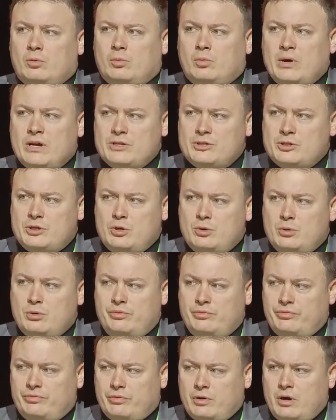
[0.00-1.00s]
rescued
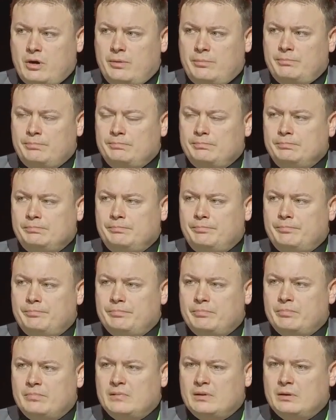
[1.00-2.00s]
from
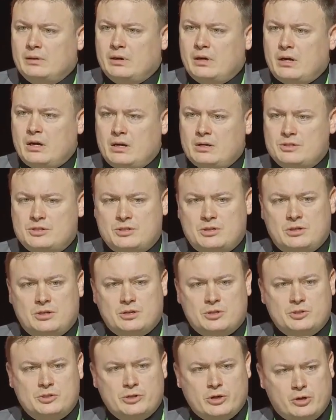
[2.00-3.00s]
constant
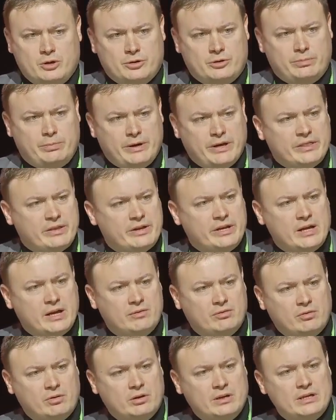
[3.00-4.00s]
assault by the
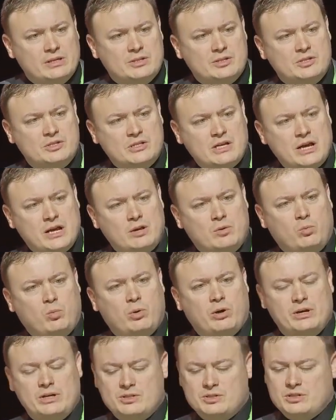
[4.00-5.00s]
devil. Instead,
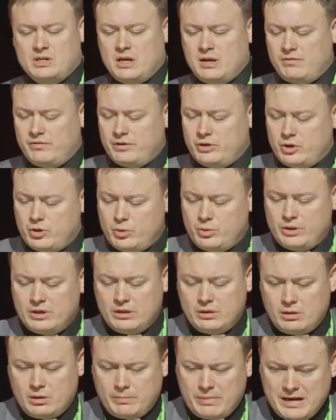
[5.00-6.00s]
what is given you
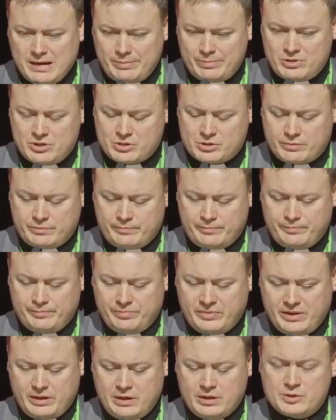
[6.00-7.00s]
in the baptism
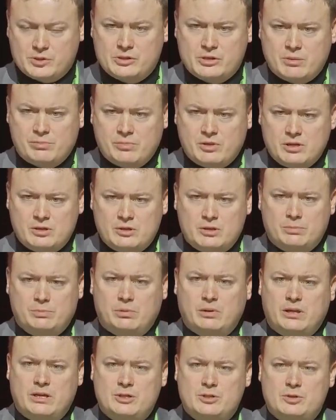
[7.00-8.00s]
is something to
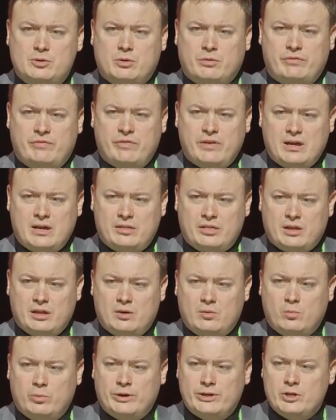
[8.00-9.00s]
place your faith
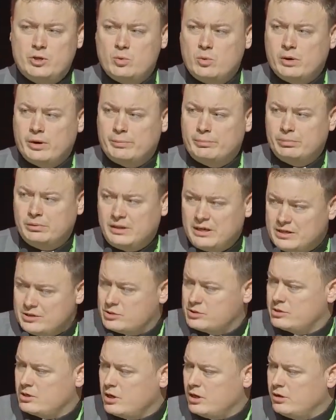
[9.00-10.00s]
in when you are
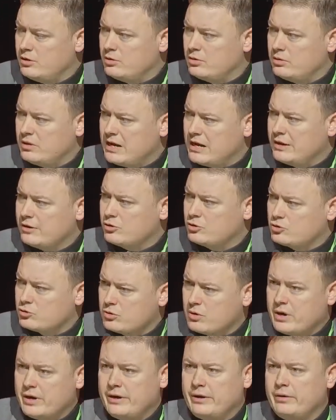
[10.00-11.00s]
placed under that
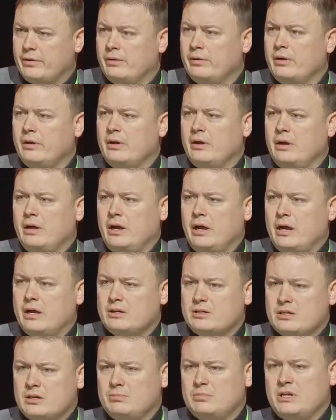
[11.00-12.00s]
trial
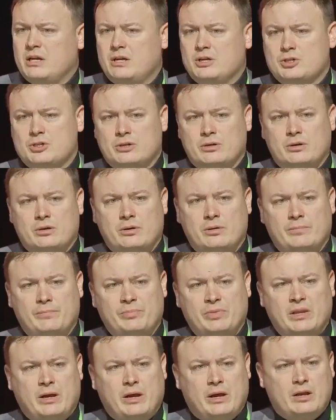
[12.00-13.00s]
and temptation
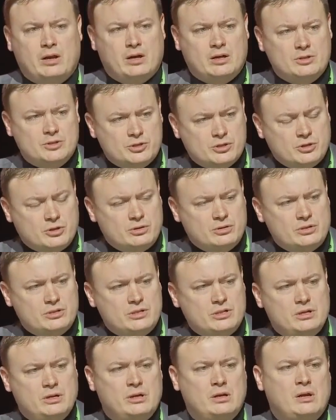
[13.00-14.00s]
and
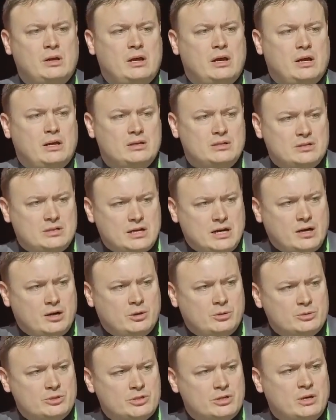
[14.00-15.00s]
uncertainty and
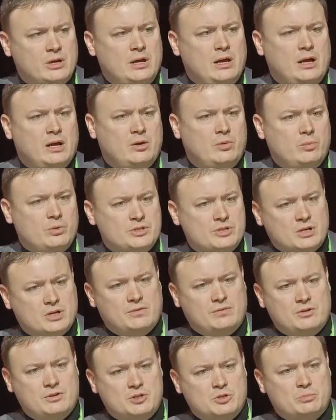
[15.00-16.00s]
doubt and risk
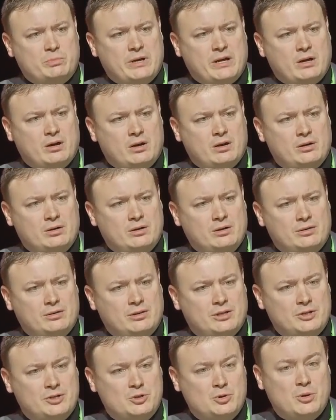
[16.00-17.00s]
of despair,
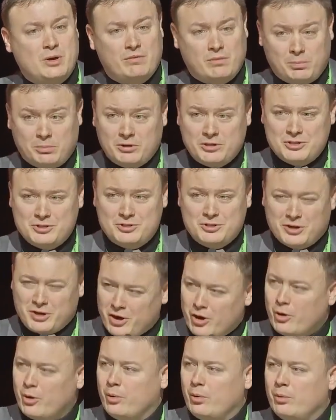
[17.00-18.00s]
that you have a place to
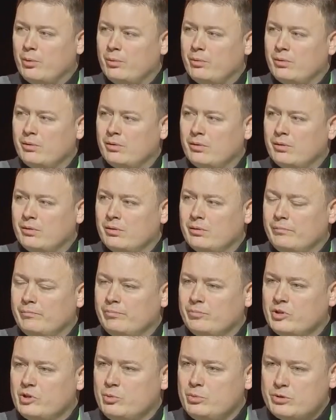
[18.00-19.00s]
go
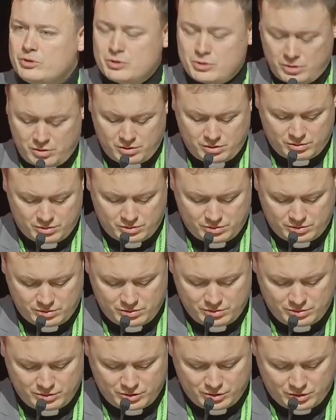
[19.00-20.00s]
you return
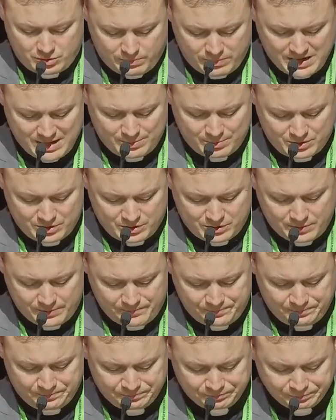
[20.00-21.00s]
to your baptism.
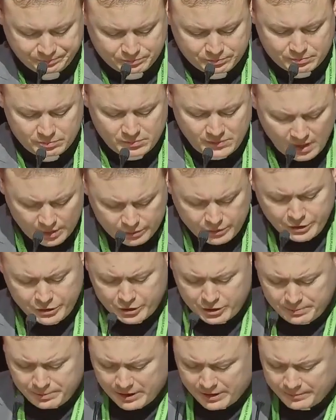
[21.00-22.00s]
The
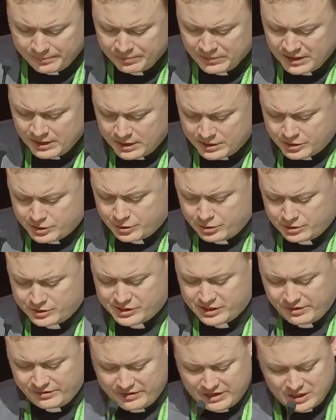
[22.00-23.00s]
third part is eternal
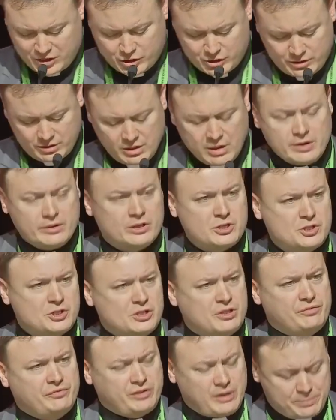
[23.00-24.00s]
salvation. This is
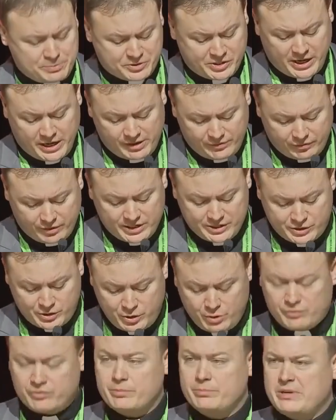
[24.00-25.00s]
the flip side of
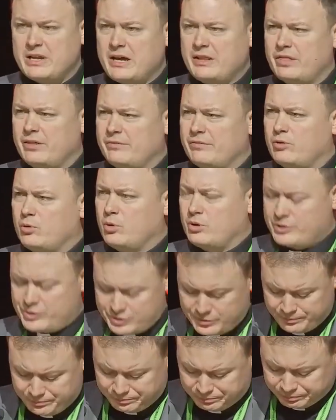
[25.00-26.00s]
rescue from death, of
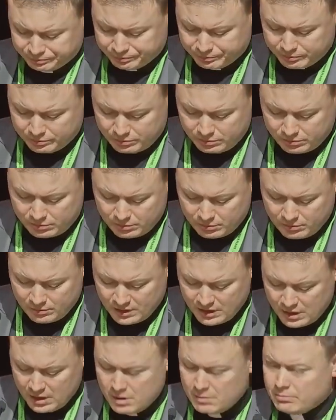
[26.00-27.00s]
course,
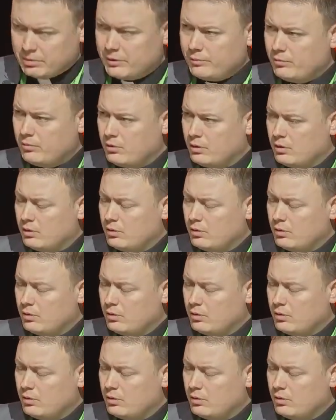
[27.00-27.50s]
but